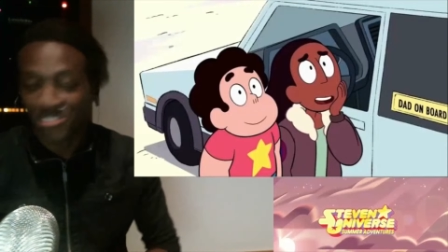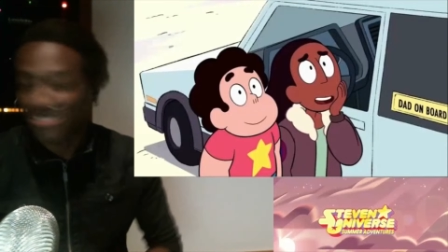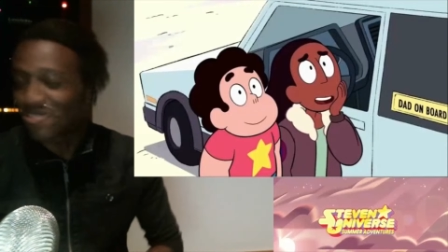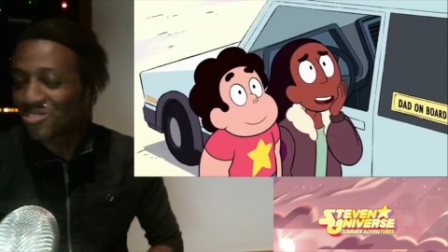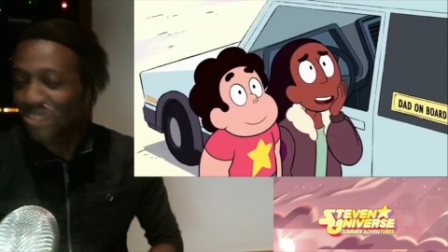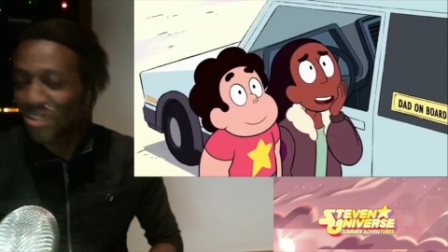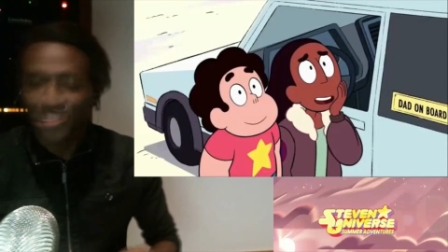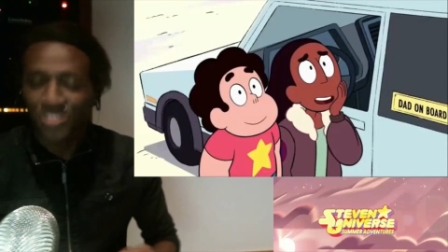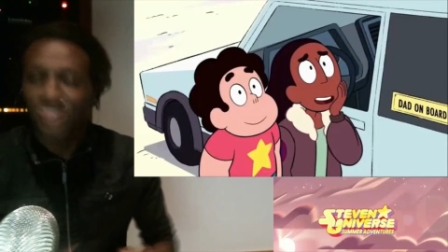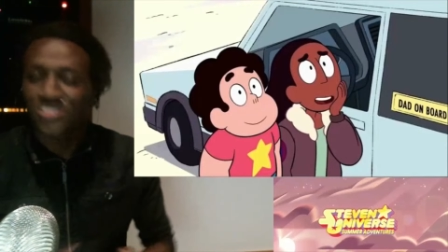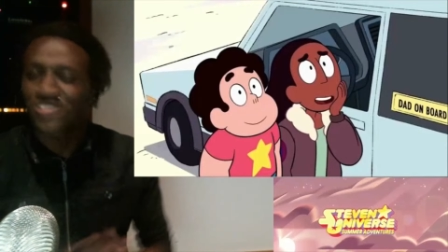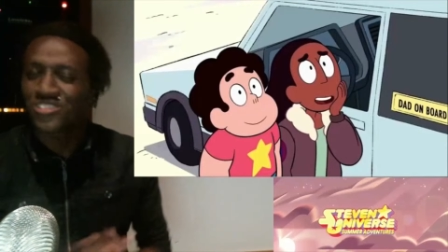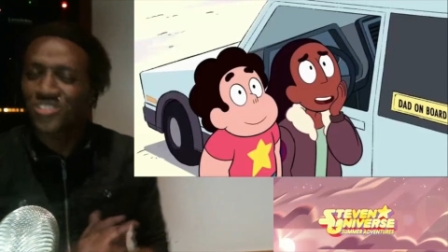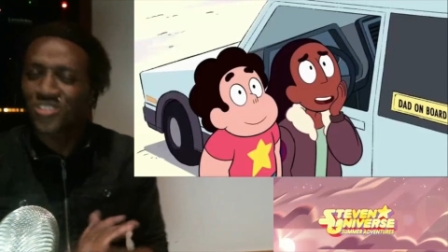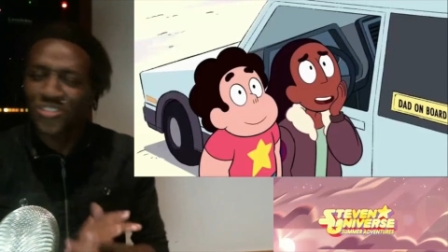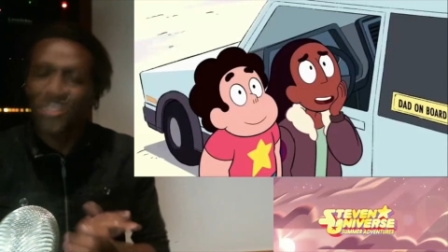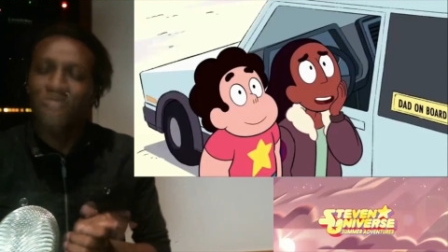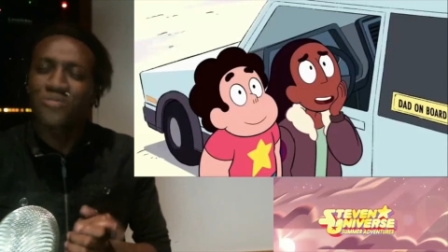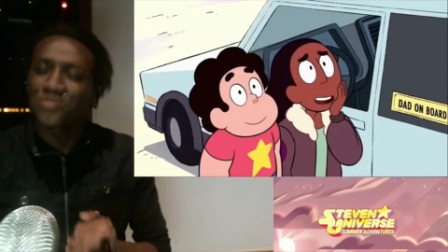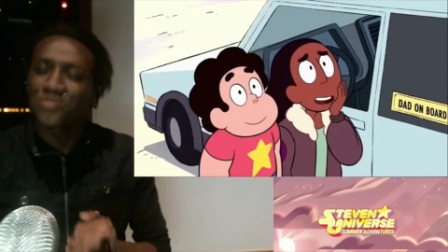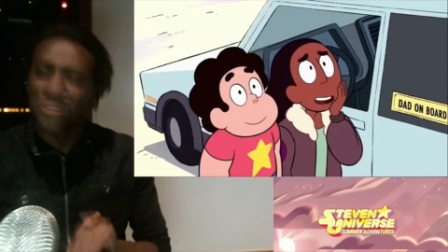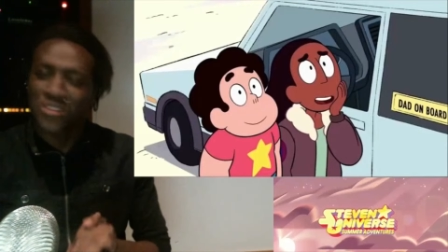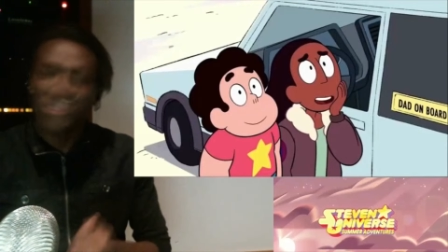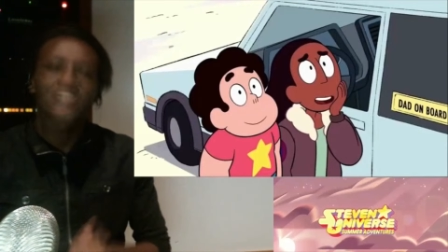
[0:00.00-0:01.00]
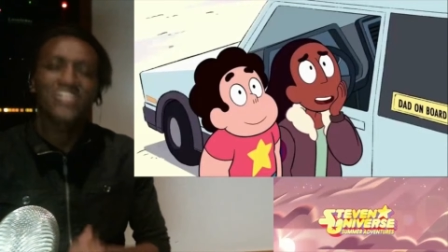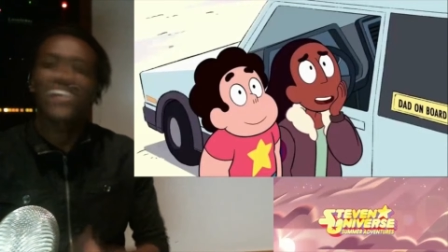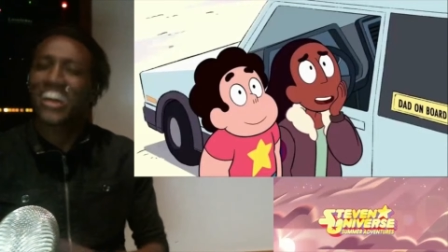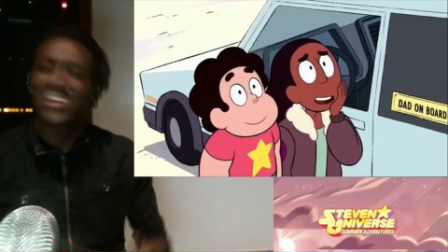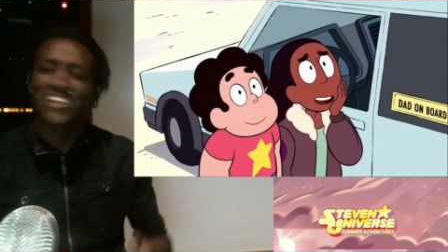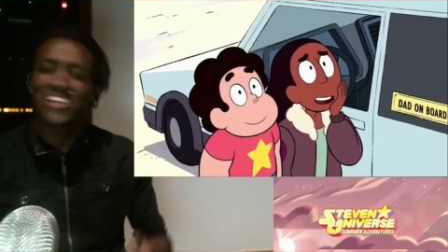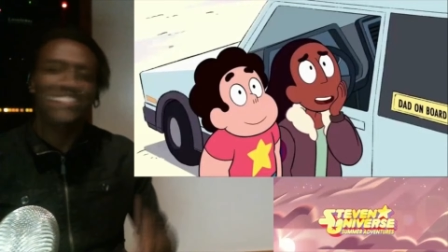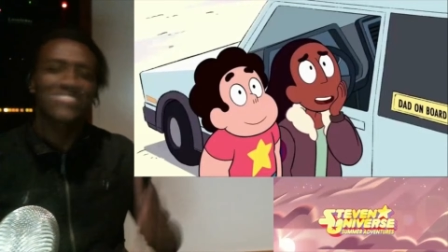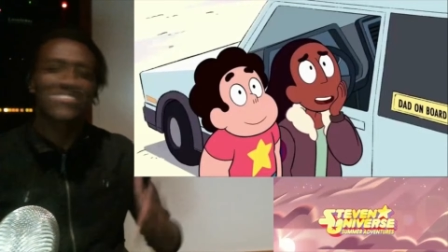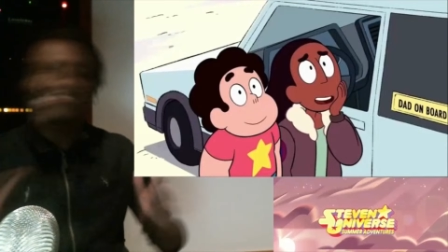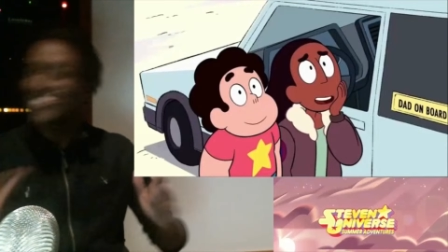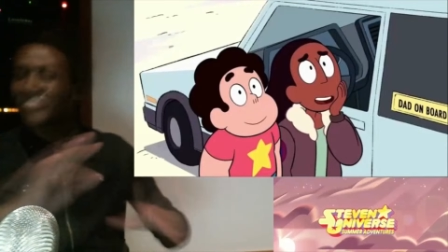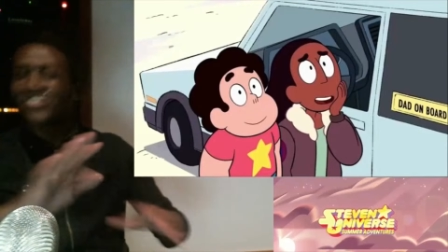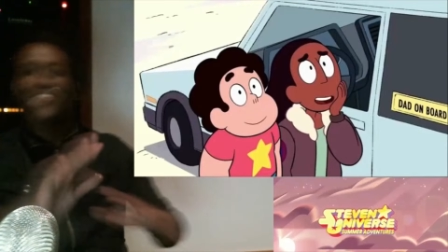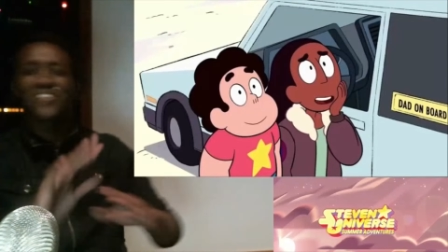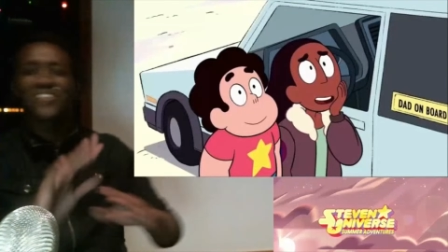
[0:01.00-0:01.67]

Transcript: You know, you know what I'm saying, guys? You know what I'm